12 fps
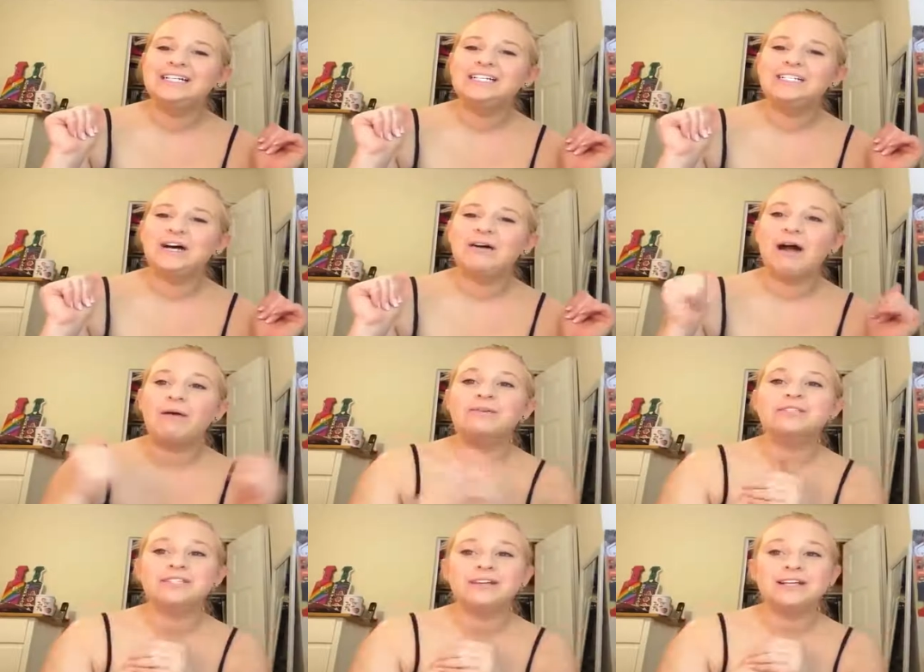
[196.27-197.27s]
So I will
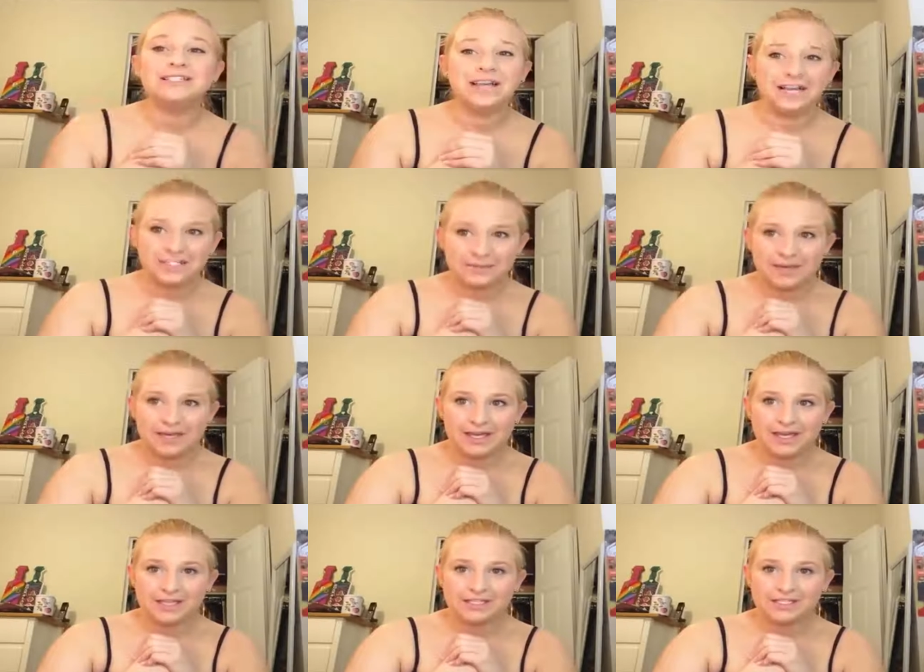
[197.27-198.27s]
see you guys next
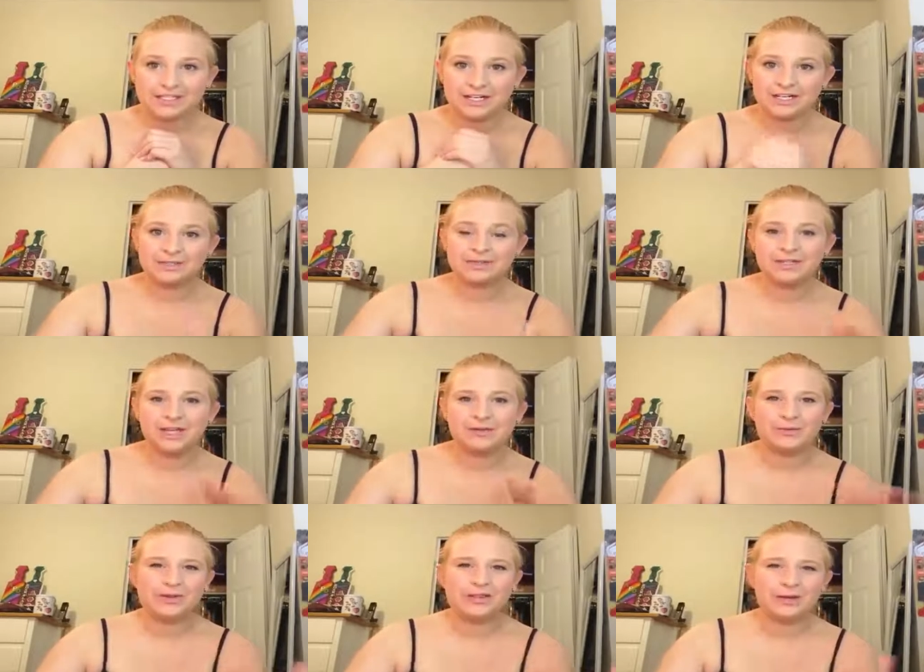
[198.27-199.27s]
week. Sorry, this was like
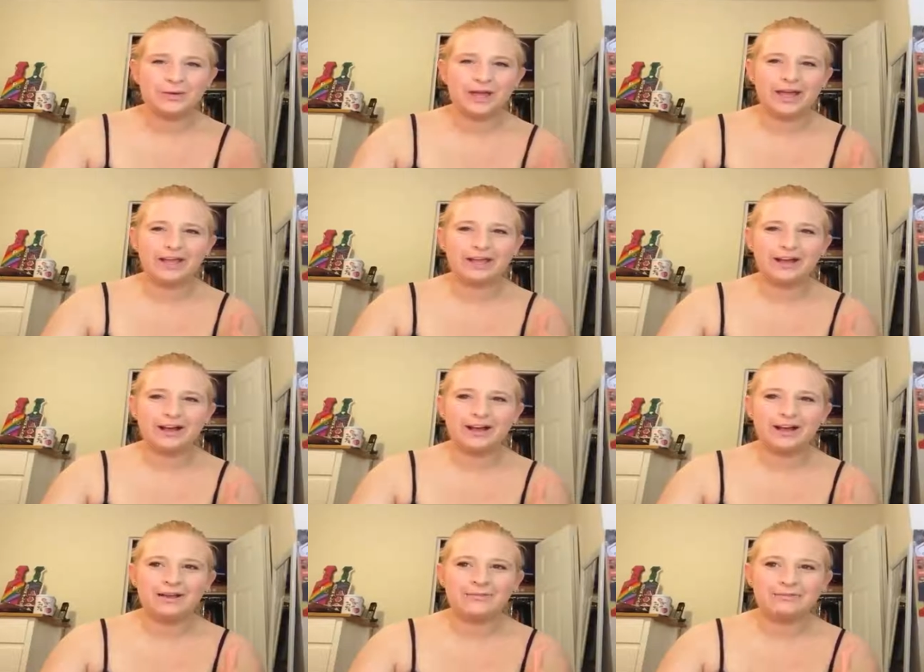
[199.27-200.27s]
really quick.
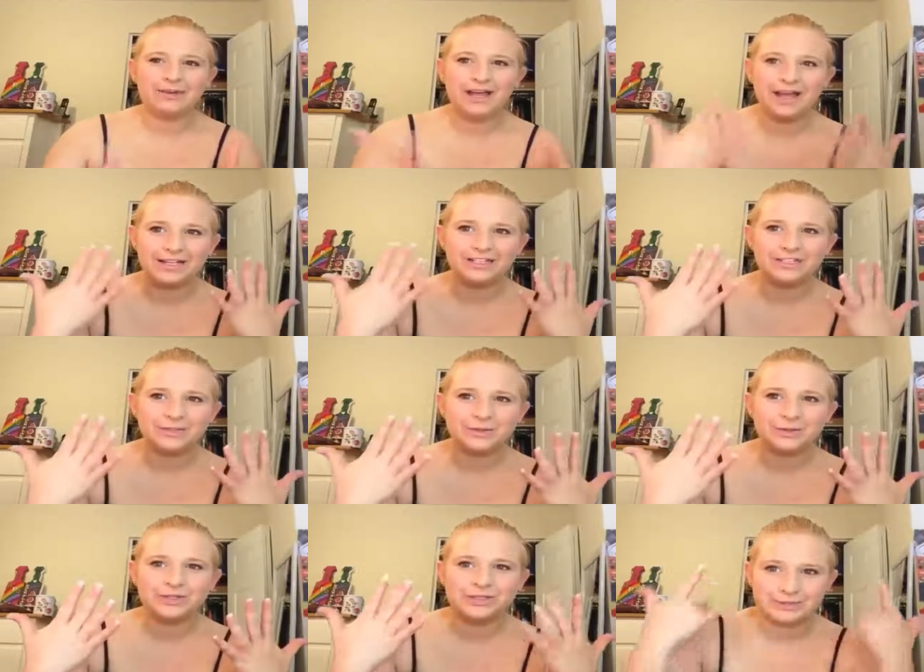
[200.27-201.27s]
I'm headed to
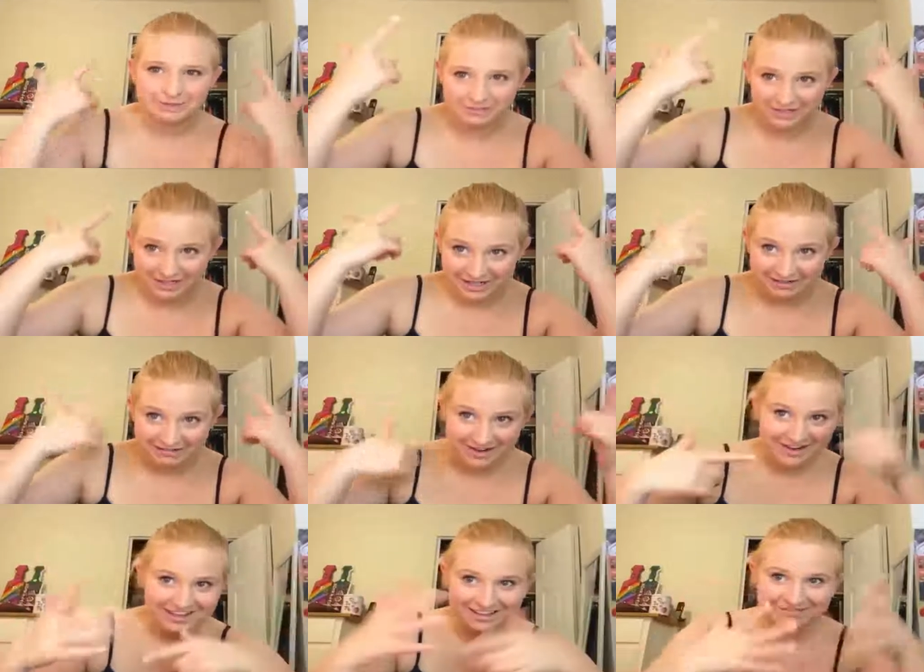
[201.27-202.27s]
school. That's why I'm trying to get
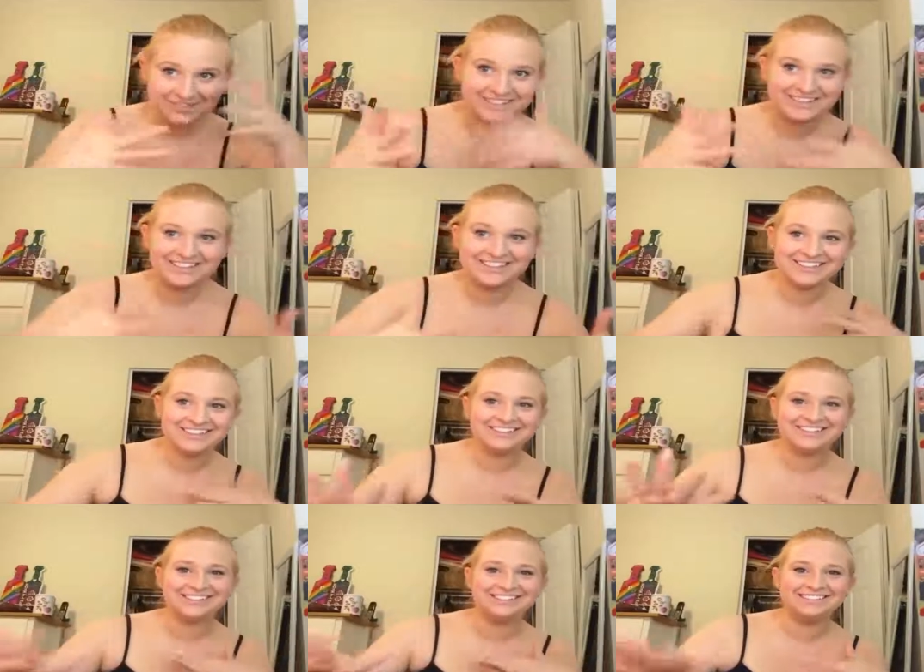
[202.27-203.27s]
ready and whatnot, you
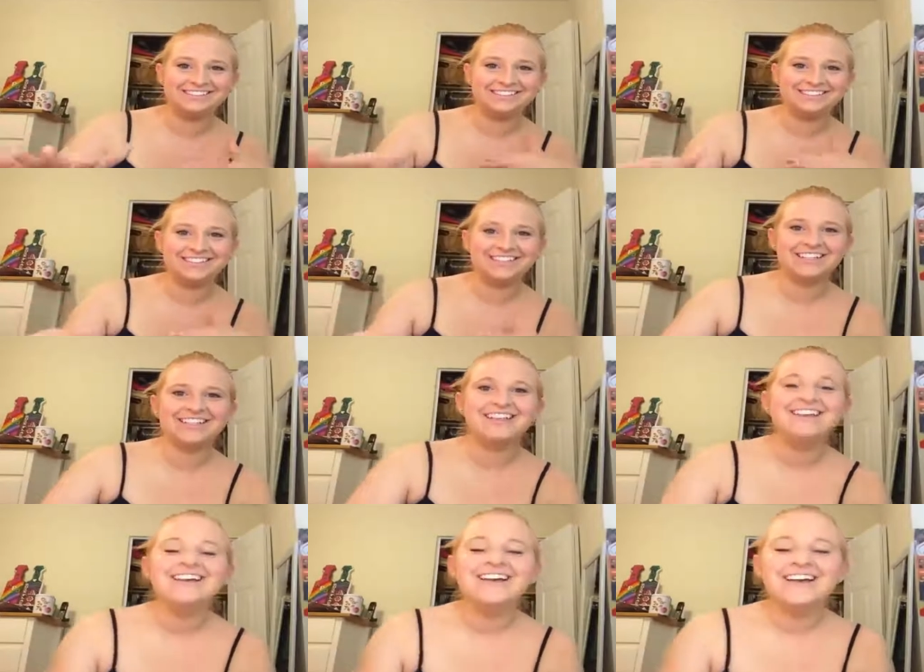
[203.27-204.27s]
know, moving. bling.
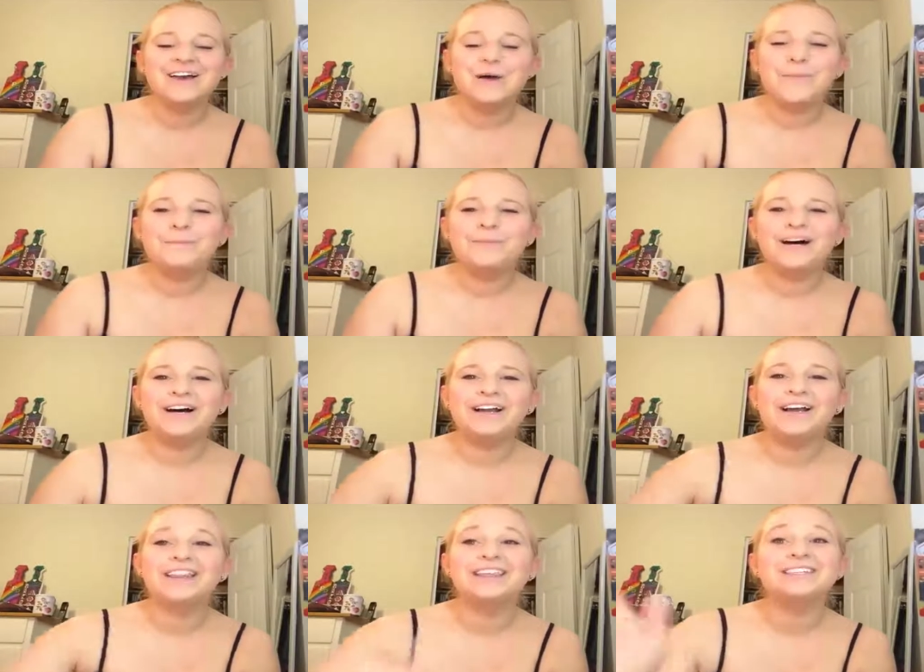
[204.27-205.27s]
But
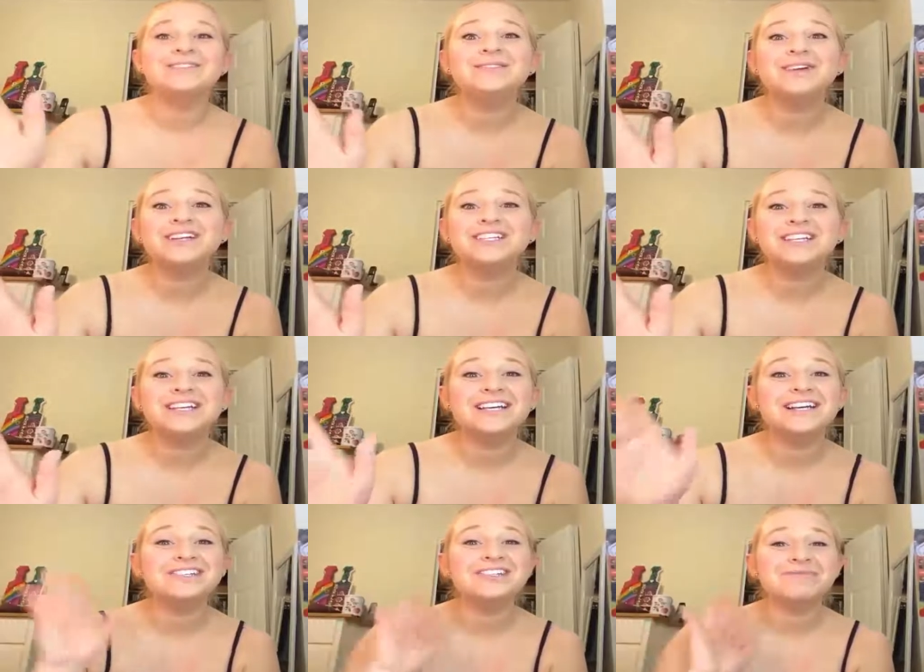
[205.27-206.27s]
uh, thanks for watching,
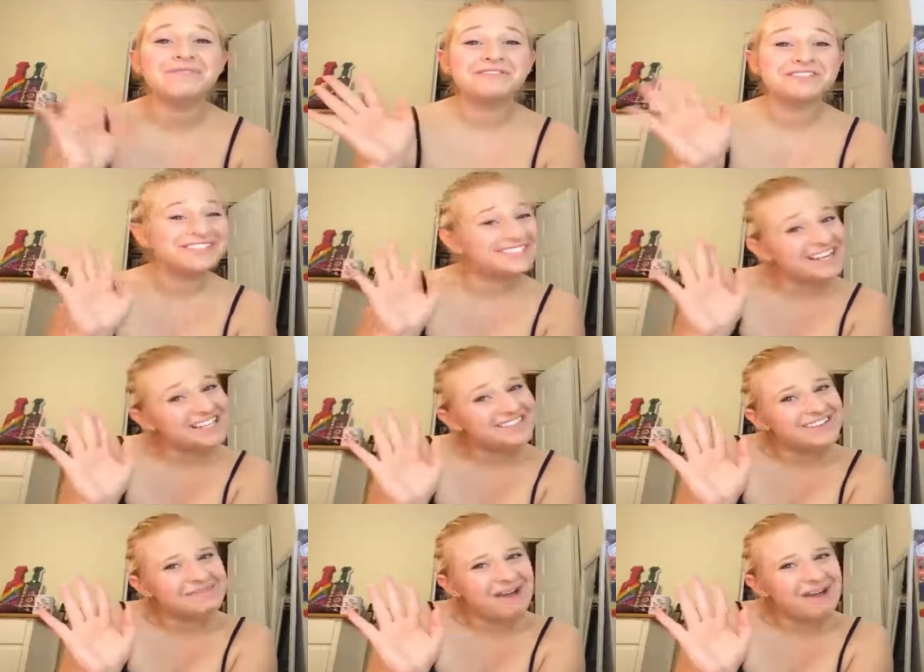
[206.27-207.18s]
and I'll show you my results next week.